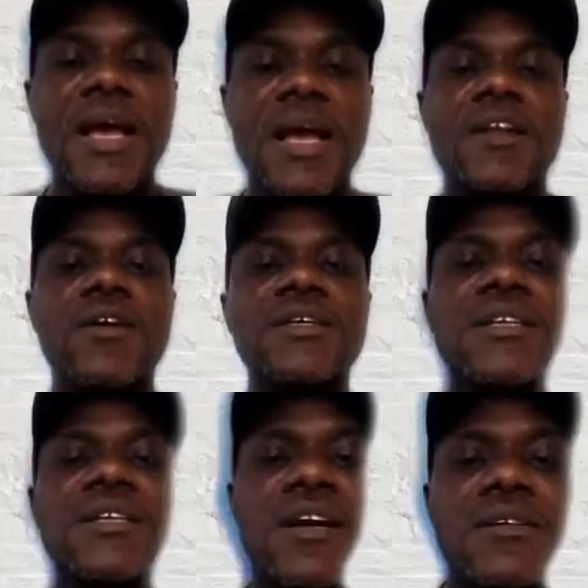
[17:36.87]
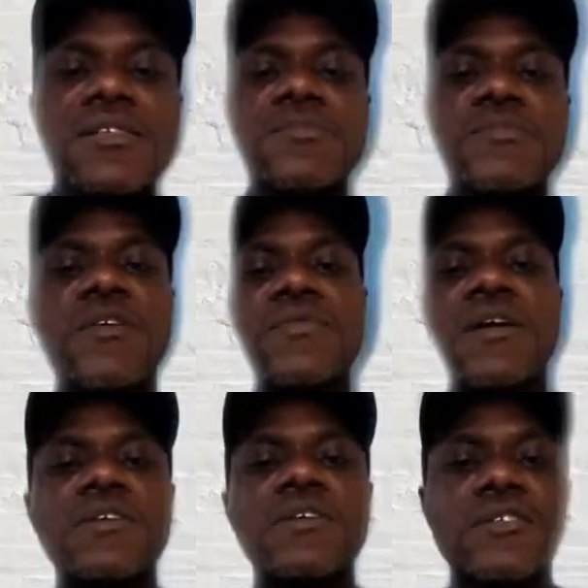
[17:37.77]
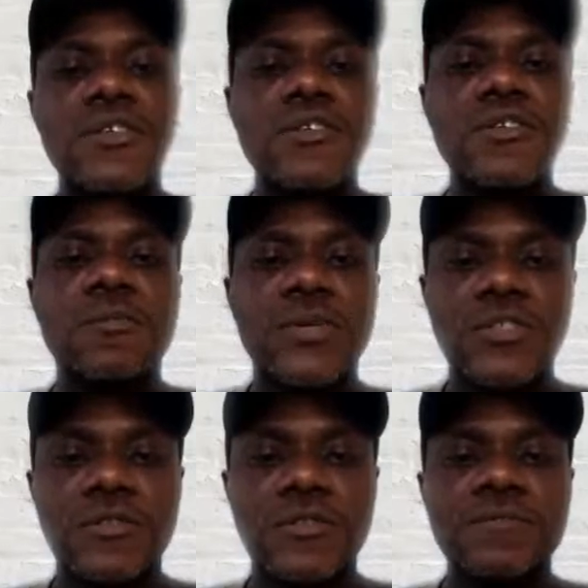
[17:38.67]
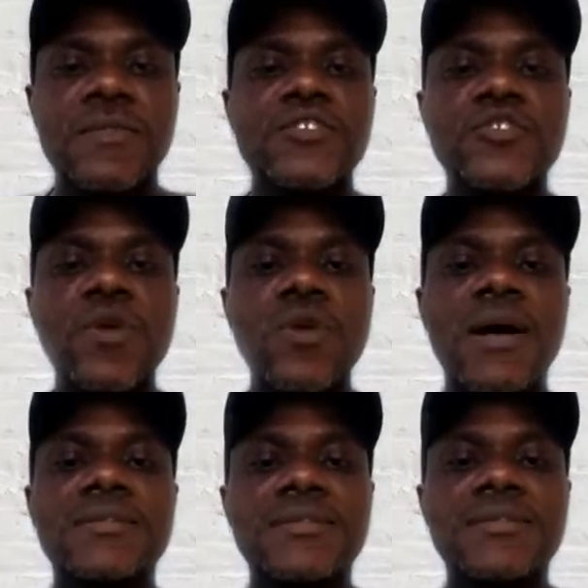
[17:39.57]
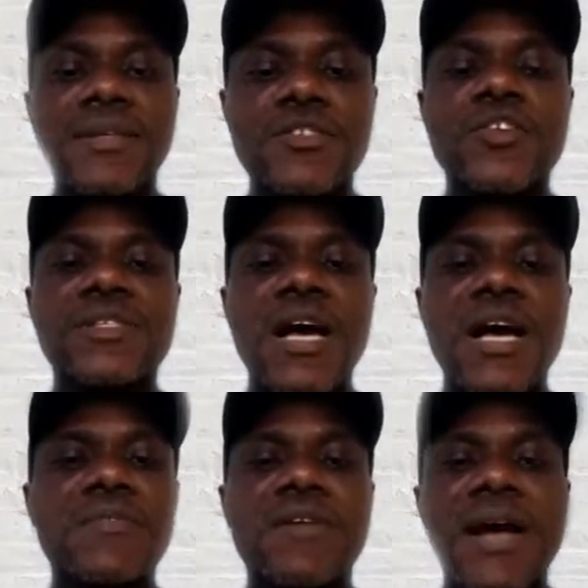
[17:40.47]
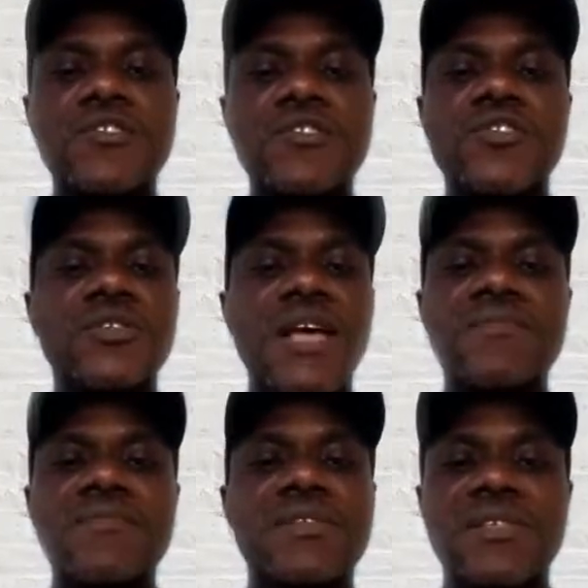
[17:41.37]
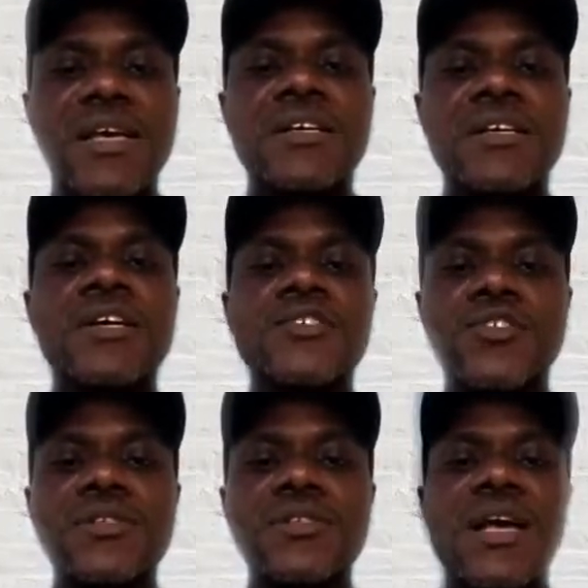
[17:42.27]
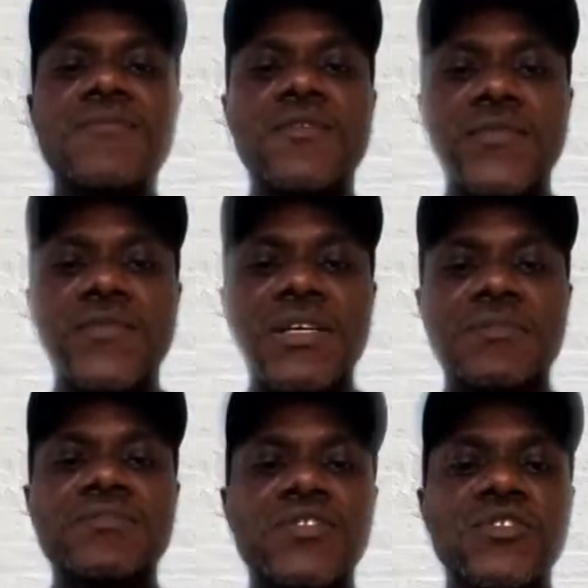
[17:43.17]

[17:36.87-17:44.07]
And under the concept of their religious operation, you don't have a right, you don't have a say, you don't have your freedom.